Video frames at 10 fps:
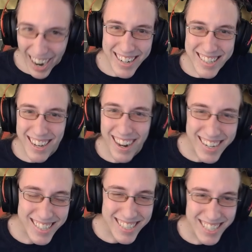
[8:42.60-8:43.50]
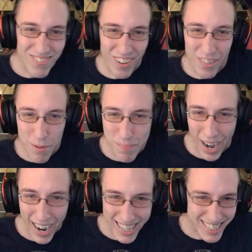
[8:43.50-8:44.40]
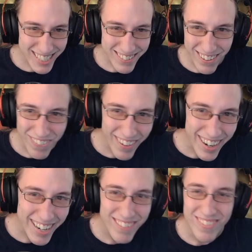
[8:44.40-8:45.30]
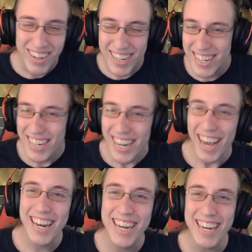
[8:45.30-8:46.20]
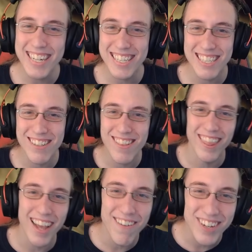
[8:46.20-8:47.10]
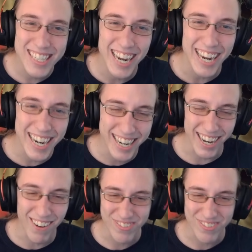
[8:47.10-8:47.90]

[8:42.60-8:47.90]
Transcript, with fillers: I thought I could jump on the box to avoid him. And he just levitated